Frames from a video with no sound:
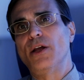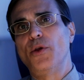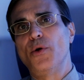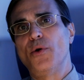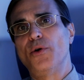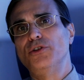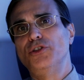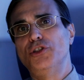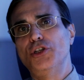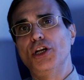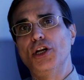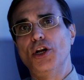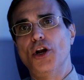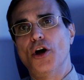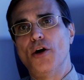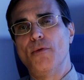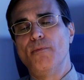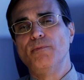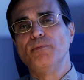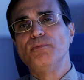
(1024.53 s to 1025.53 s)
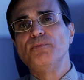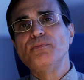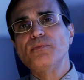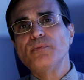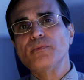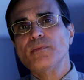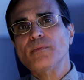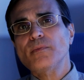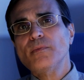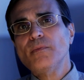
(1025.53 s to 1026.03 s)
your genome
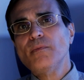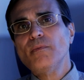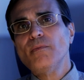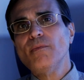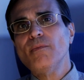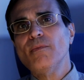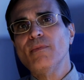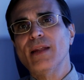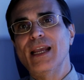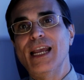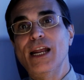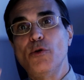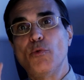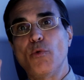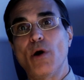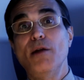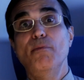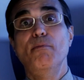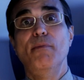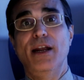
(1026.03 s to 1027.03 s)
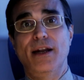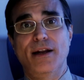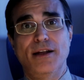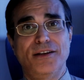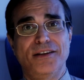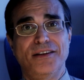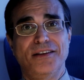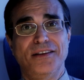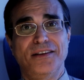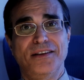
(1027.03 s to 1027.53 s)
in 1
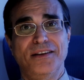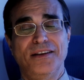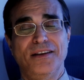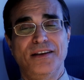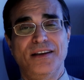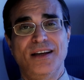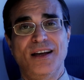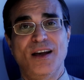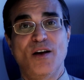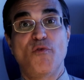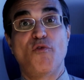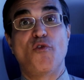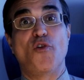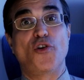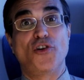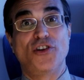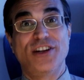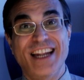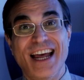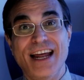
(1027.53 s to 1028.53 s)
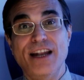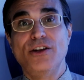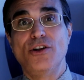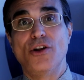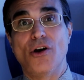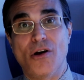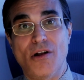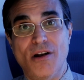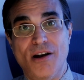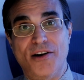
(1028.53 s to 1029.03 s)
minute for
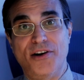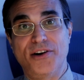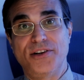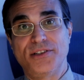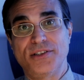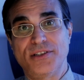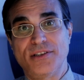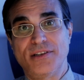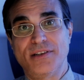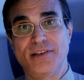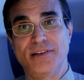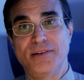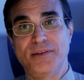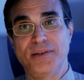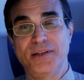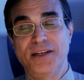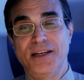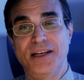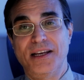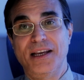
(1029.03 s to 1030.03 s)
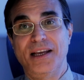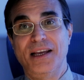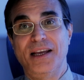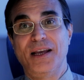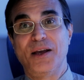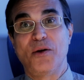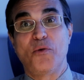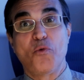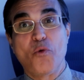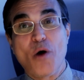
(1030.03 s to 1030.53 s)
$10.
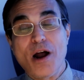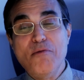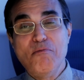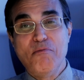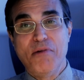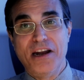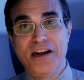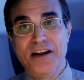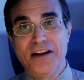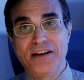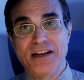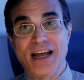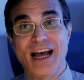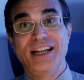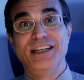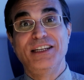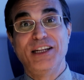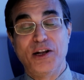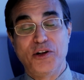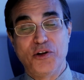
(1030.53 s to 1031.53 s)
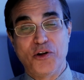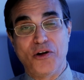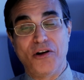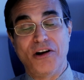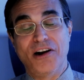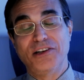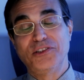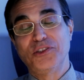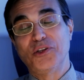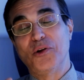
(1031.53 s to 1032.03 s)
1 minute and
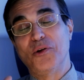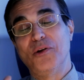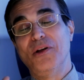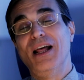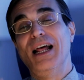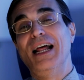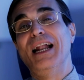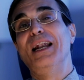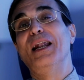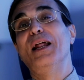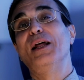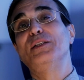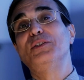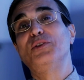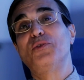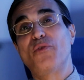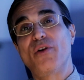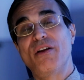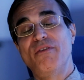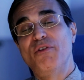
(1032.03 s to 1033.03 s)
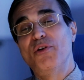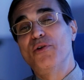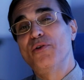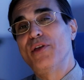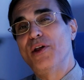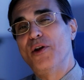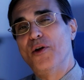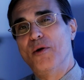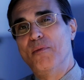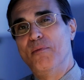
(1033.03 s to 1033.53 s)
$10. So let's review the
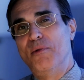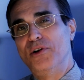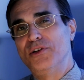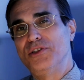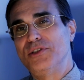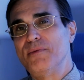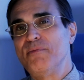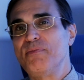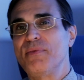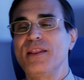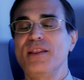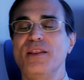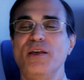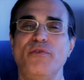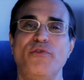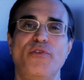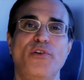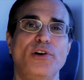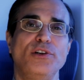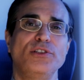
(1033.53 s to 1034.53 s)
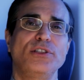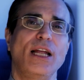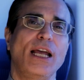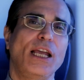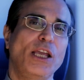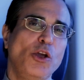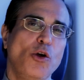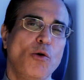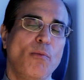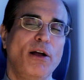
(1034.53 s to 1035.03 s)
numbers. The first
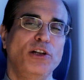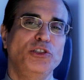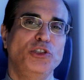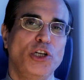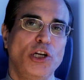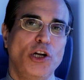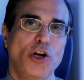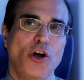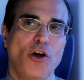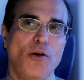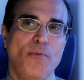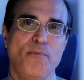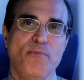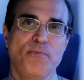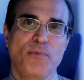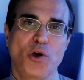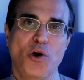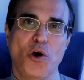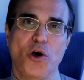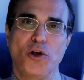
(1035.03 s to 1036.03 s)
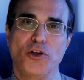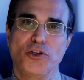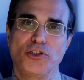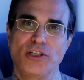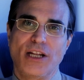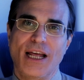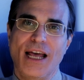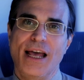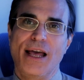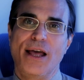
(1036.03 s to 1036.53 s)
human genome cost
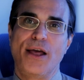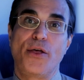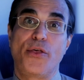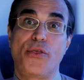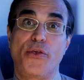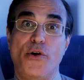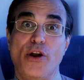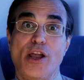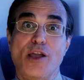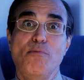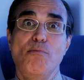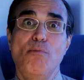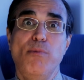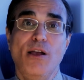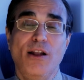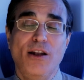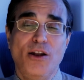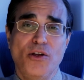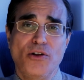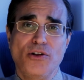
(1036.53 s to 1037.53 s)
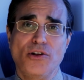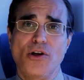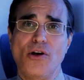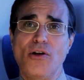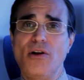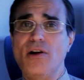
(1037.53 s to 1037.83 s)
$3 billion